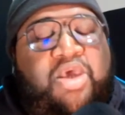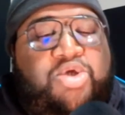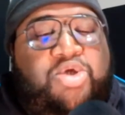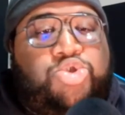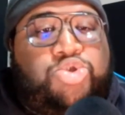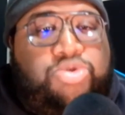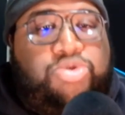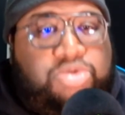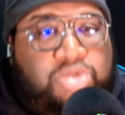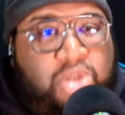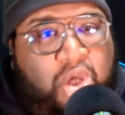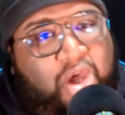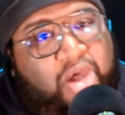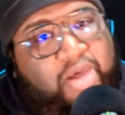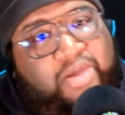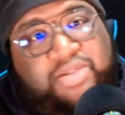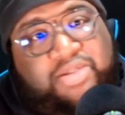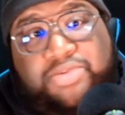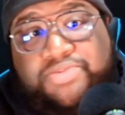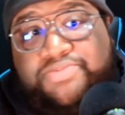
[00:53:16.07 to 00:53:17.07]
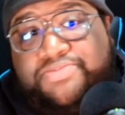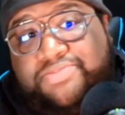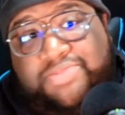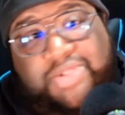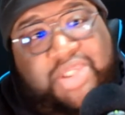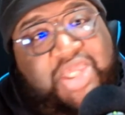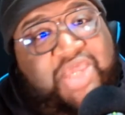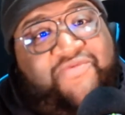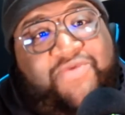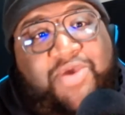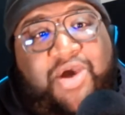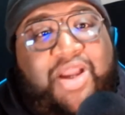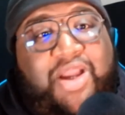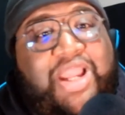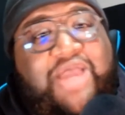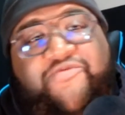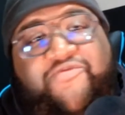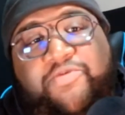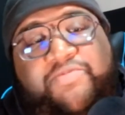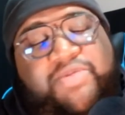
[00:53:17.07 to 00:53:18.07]
Y'all, if y'all not
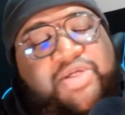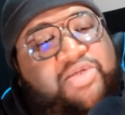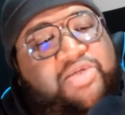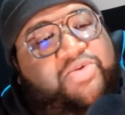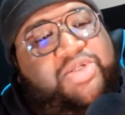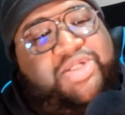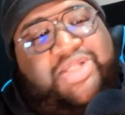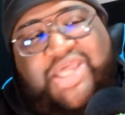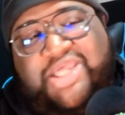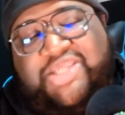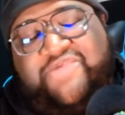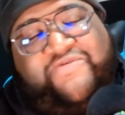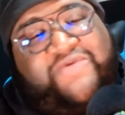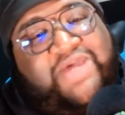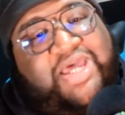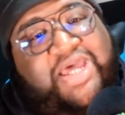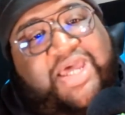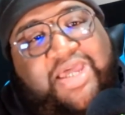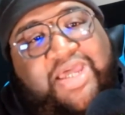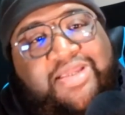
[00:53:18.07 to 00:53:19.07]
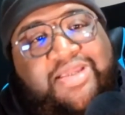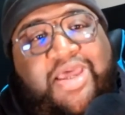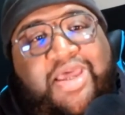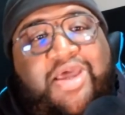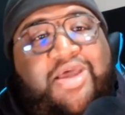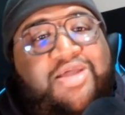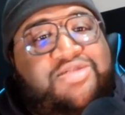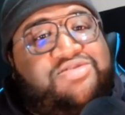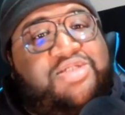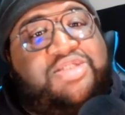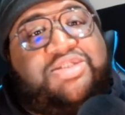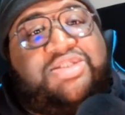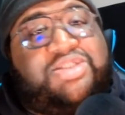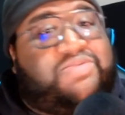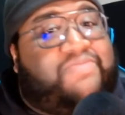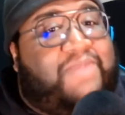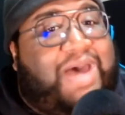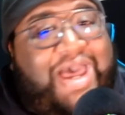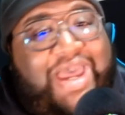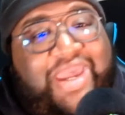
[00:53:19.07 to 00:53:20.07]
familiar with it, that's fine. This is
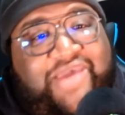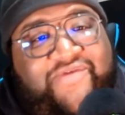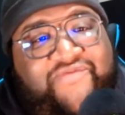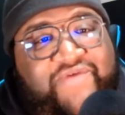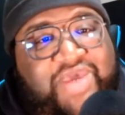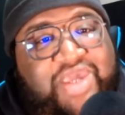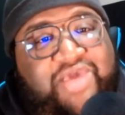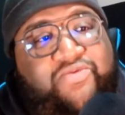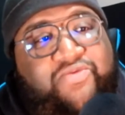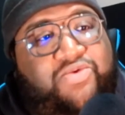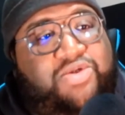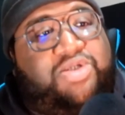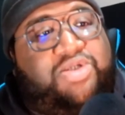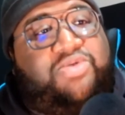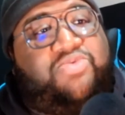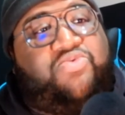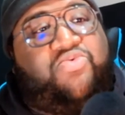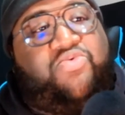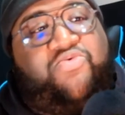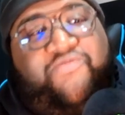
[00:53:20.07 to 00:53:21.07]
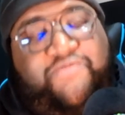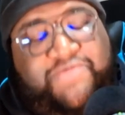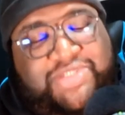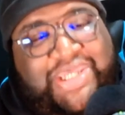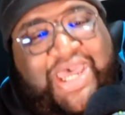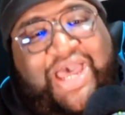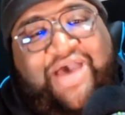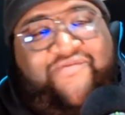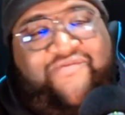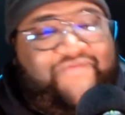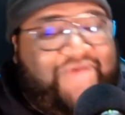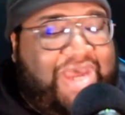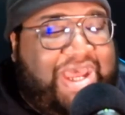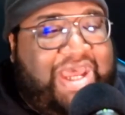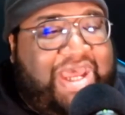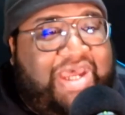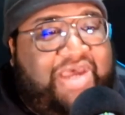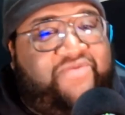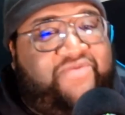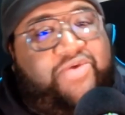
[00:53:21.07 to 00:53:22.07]
my favorite top
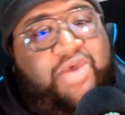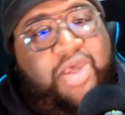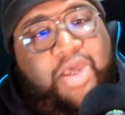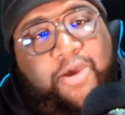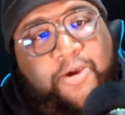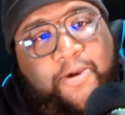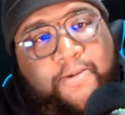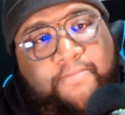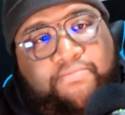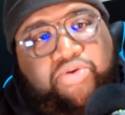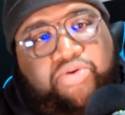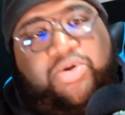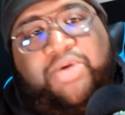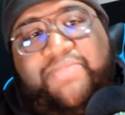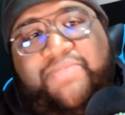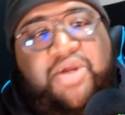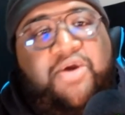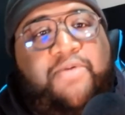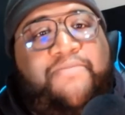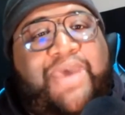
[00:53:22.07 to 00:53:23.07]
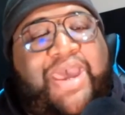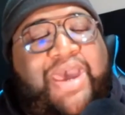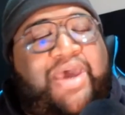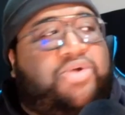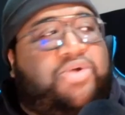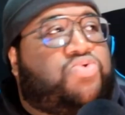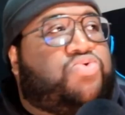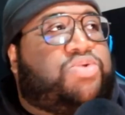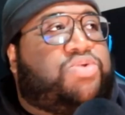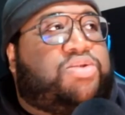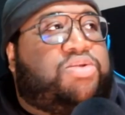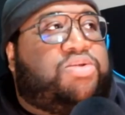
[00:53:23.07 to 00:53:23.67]
5 Premier Battles.